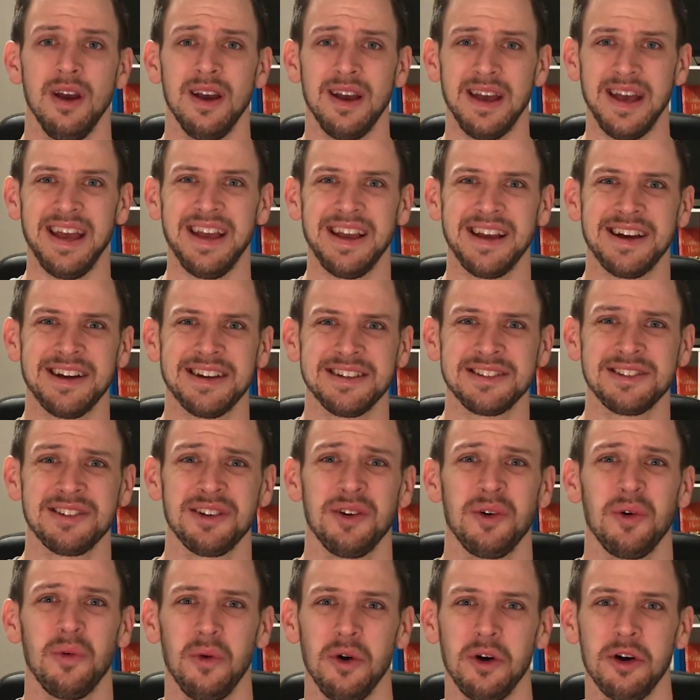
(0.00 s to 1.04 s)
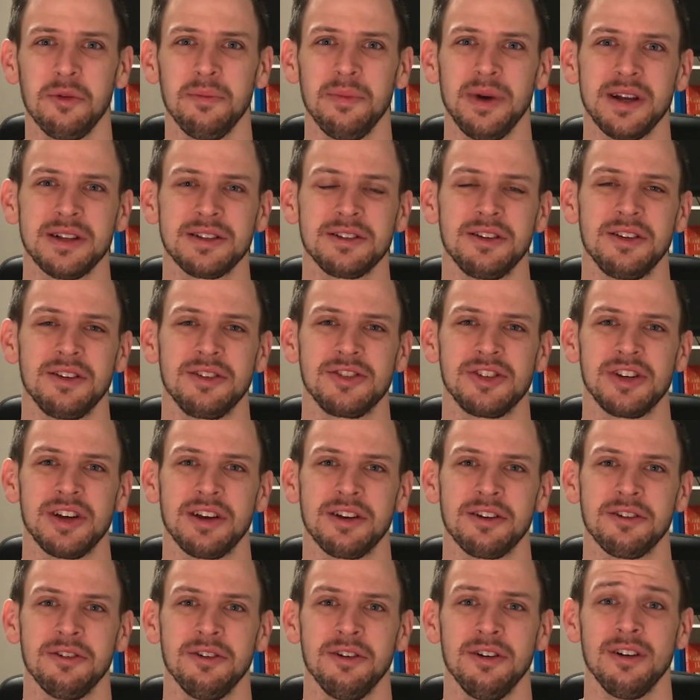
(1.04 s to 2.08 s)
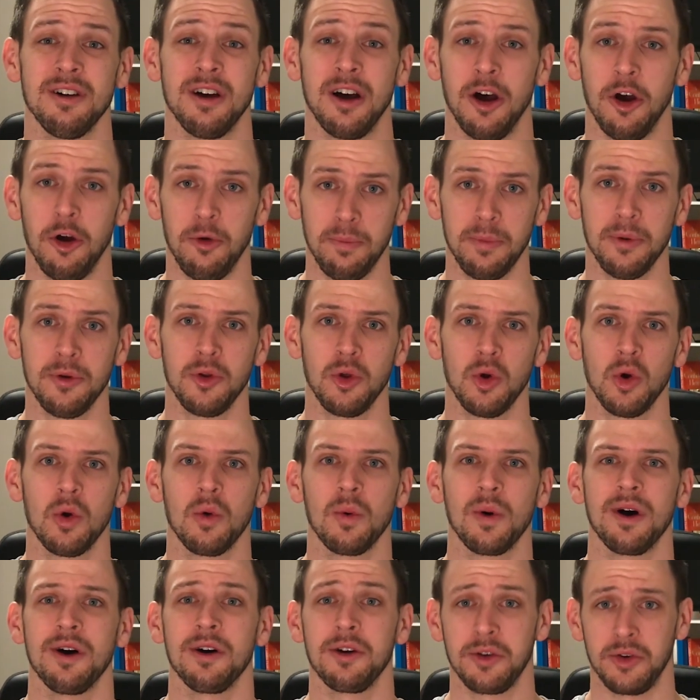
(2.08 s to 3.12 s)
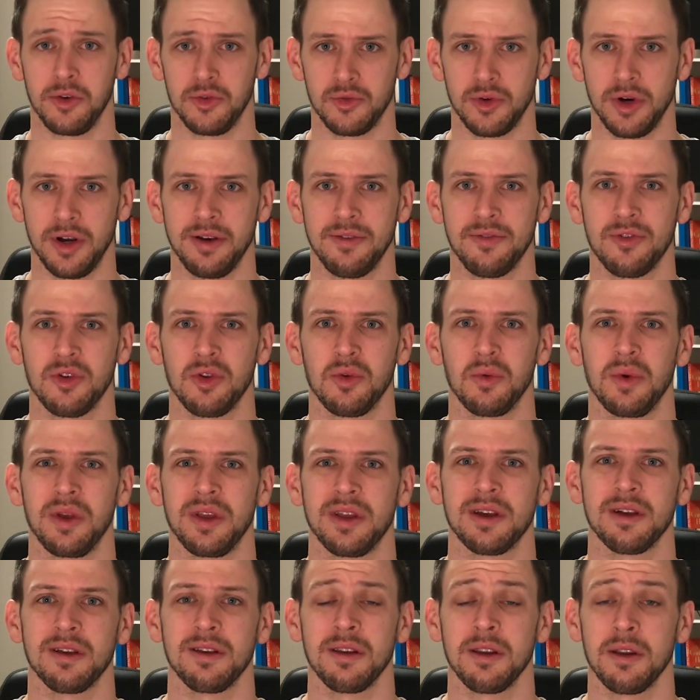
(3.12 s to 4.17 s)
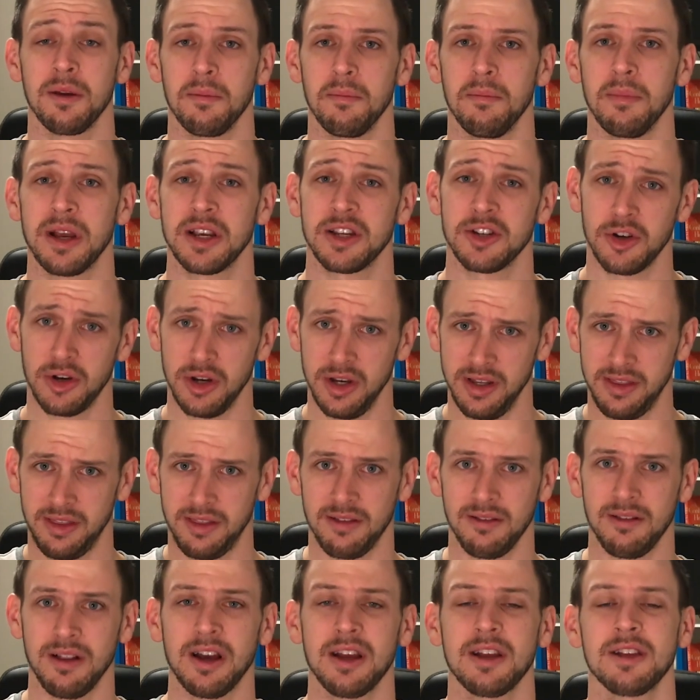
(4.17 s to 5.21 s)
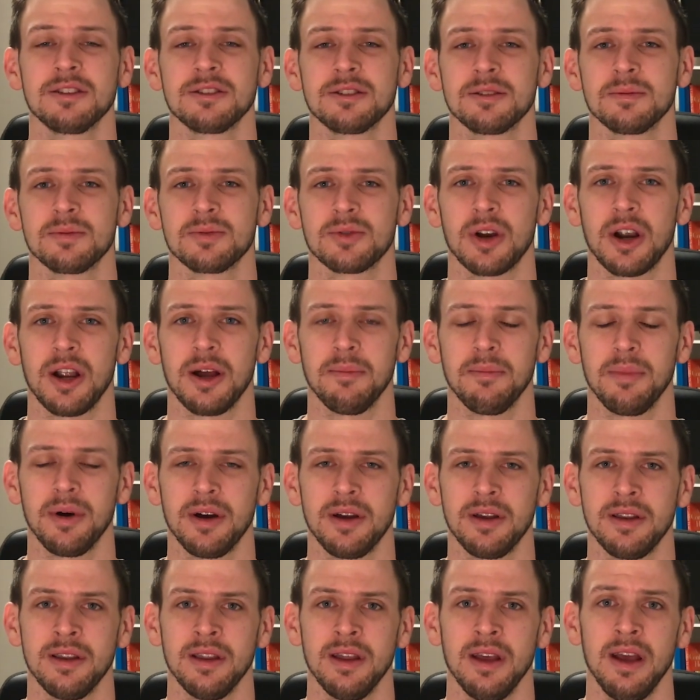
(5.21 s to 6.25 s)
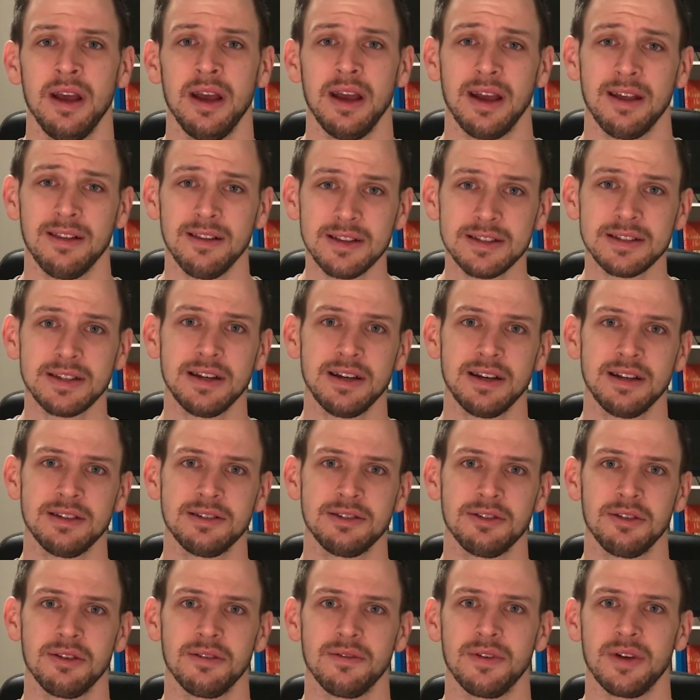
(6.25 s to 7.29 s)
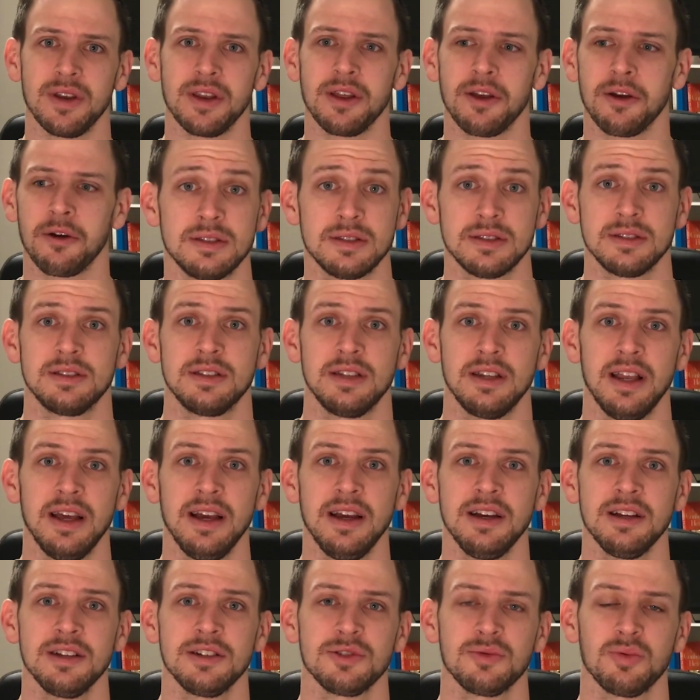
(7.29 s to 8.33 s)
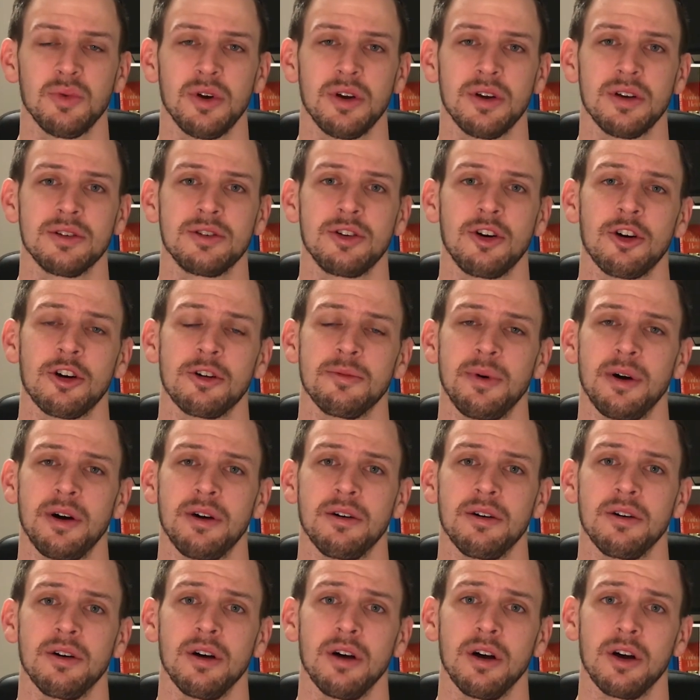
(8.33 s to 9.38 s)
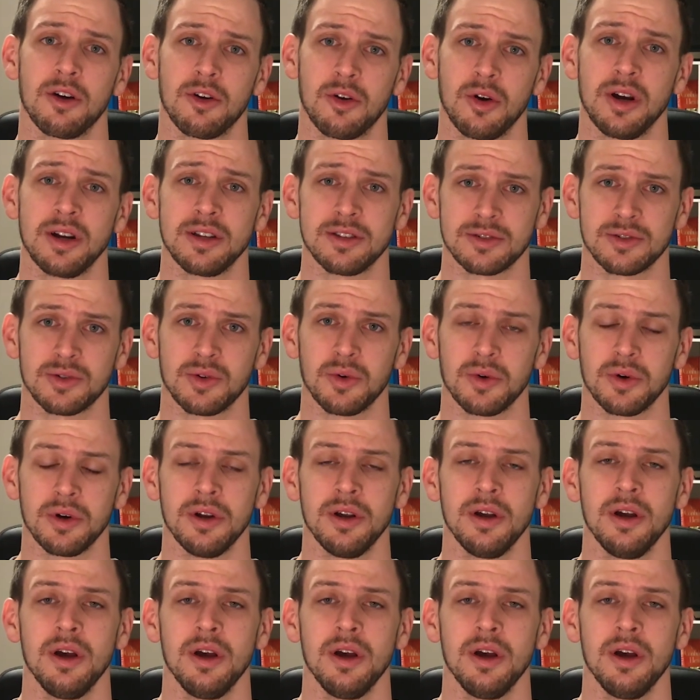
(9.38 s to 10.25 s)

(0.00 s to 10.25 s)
Hey guys, welcome back to the channel. I hope you're doing well and you're ready for the weekend. Make sure to hit the like and subscribe button, and let's get into the video. Today I just wanted to talk about a credit score.